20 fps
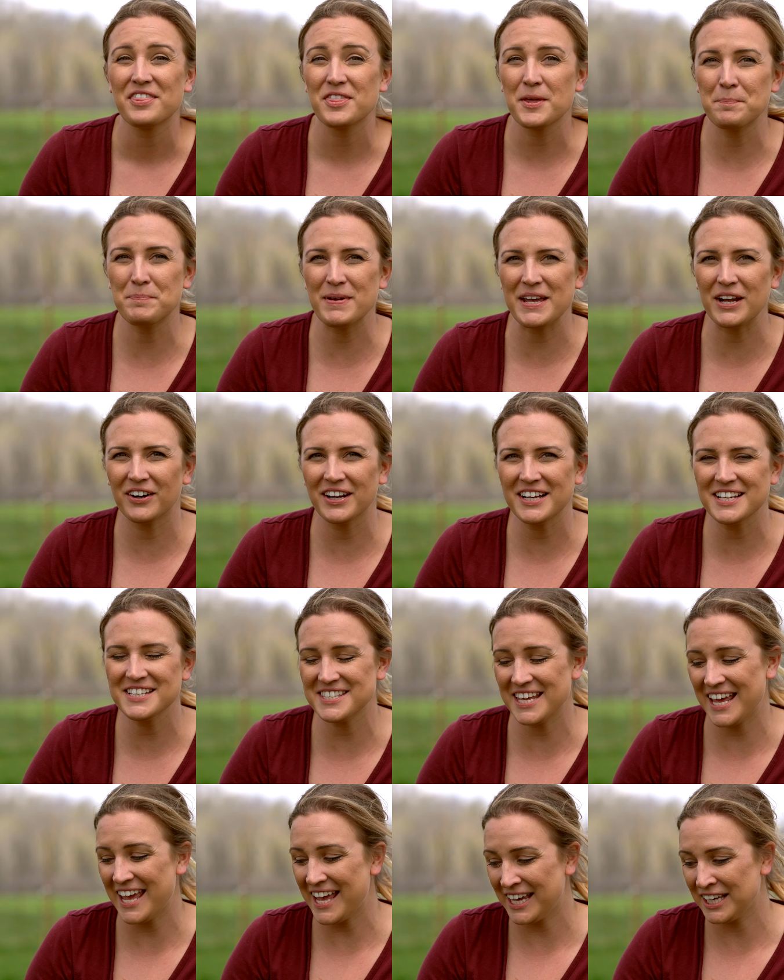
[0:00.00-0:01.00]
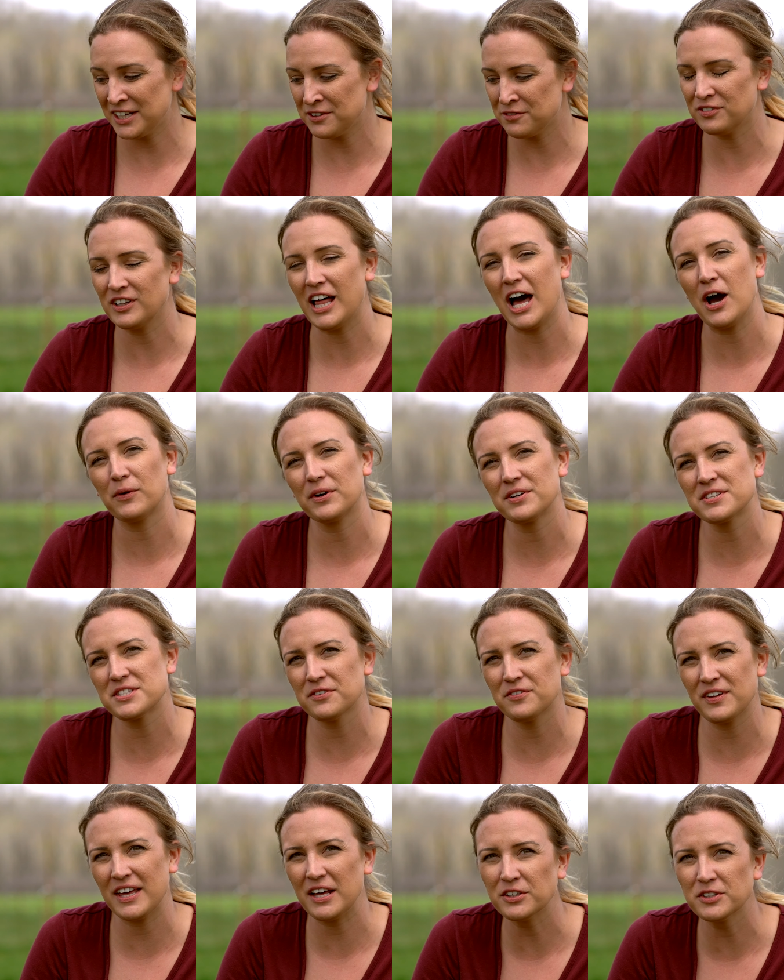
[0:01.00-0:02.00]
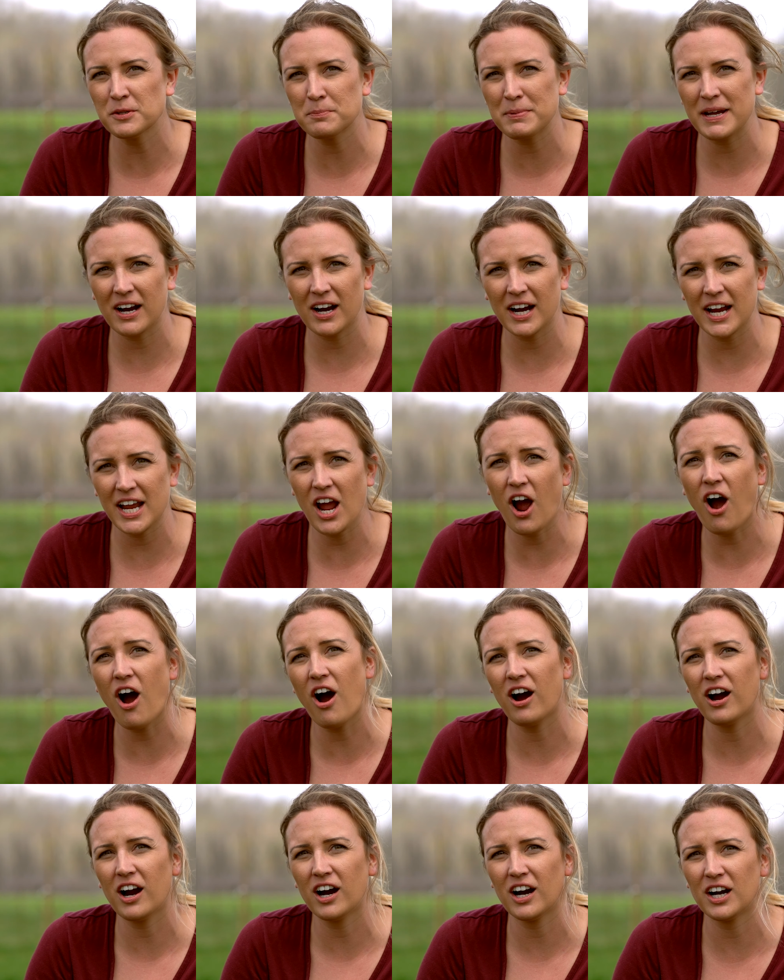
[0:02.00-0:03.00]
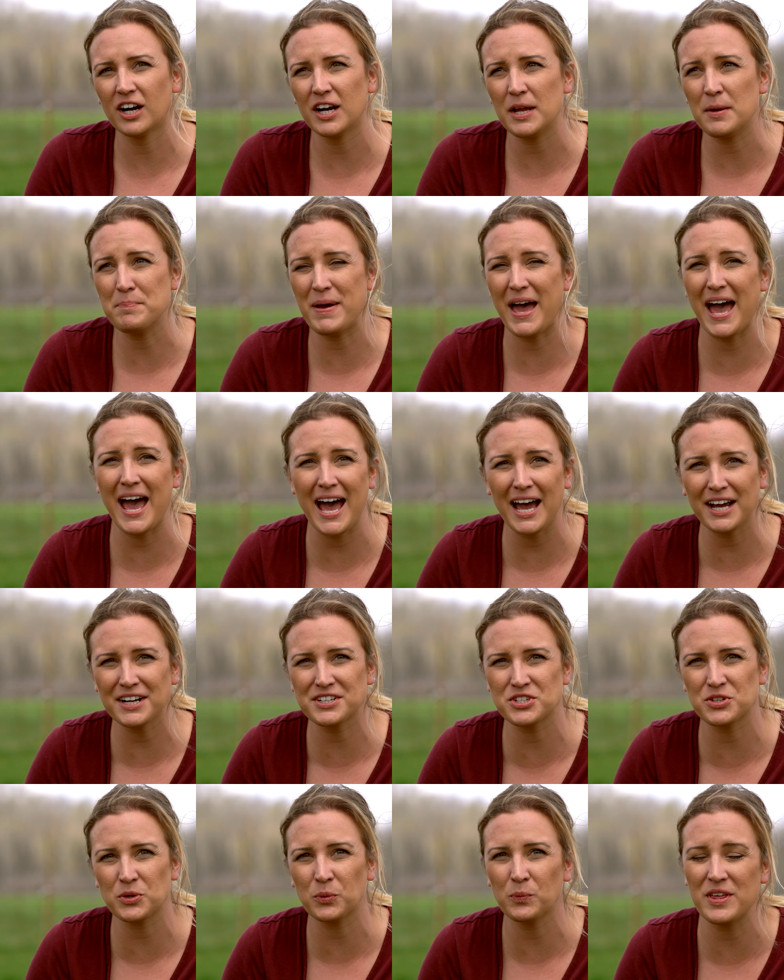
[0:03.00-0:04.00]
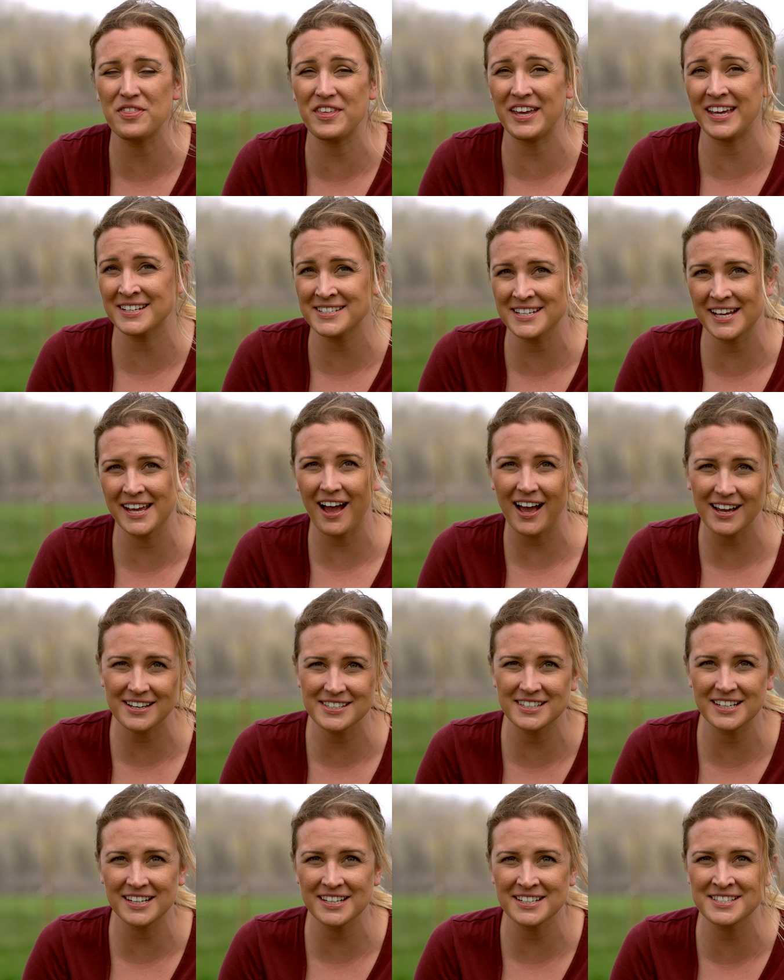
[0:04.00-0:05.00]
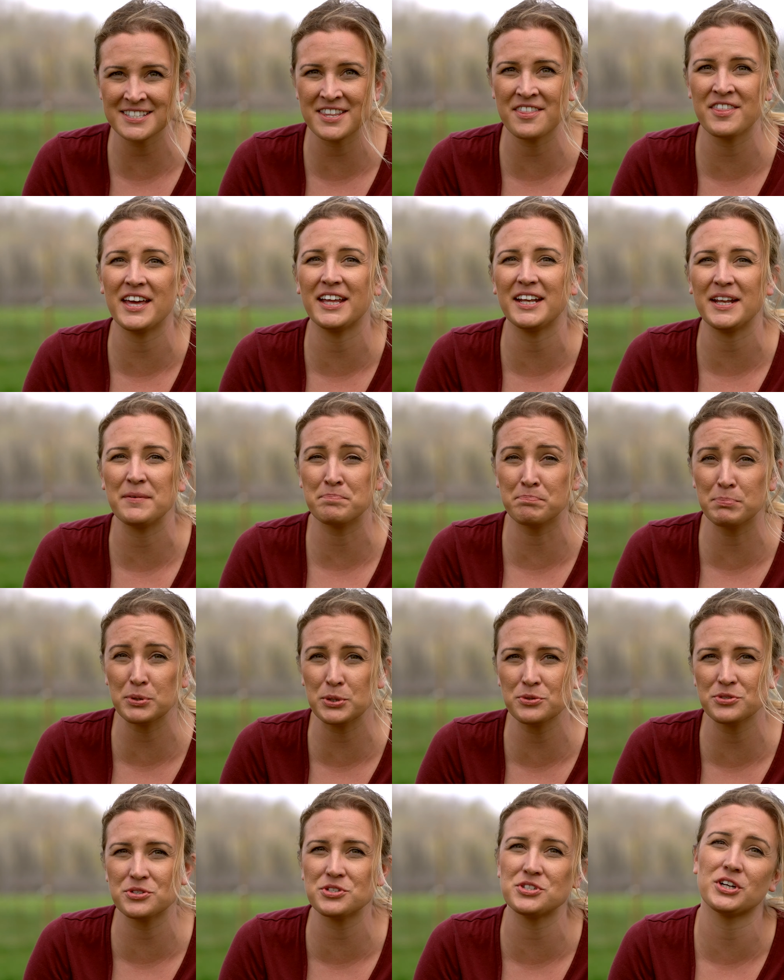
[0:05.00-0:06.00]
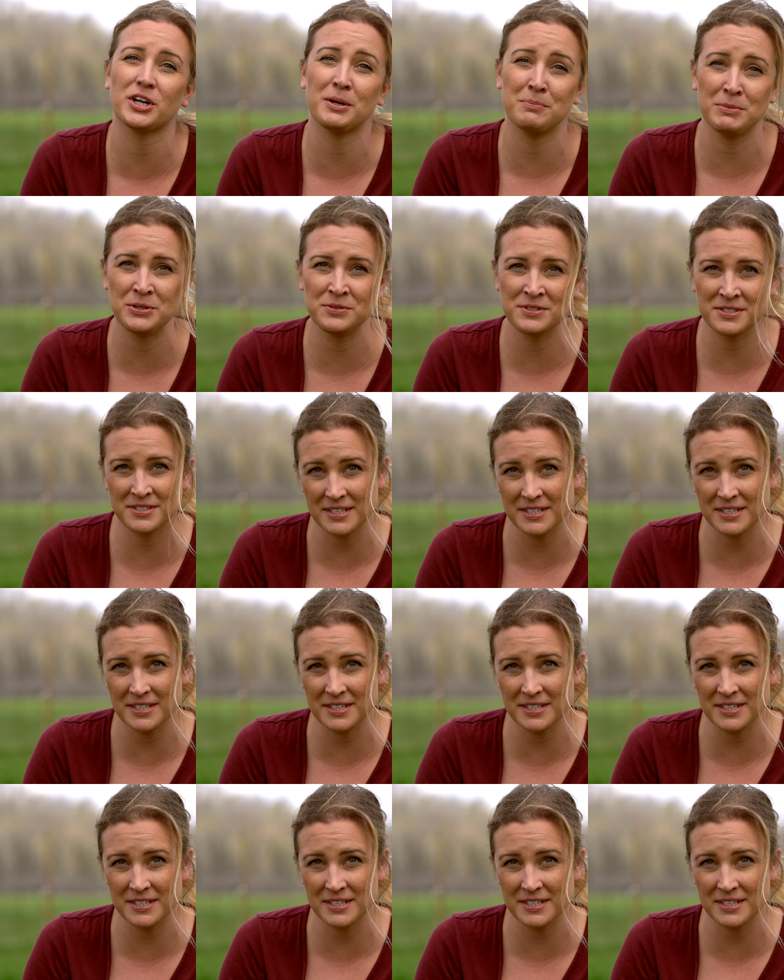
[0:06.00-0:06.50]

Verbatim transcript: The berries and flowers of elderberry are packed with antioxidants that boost your immune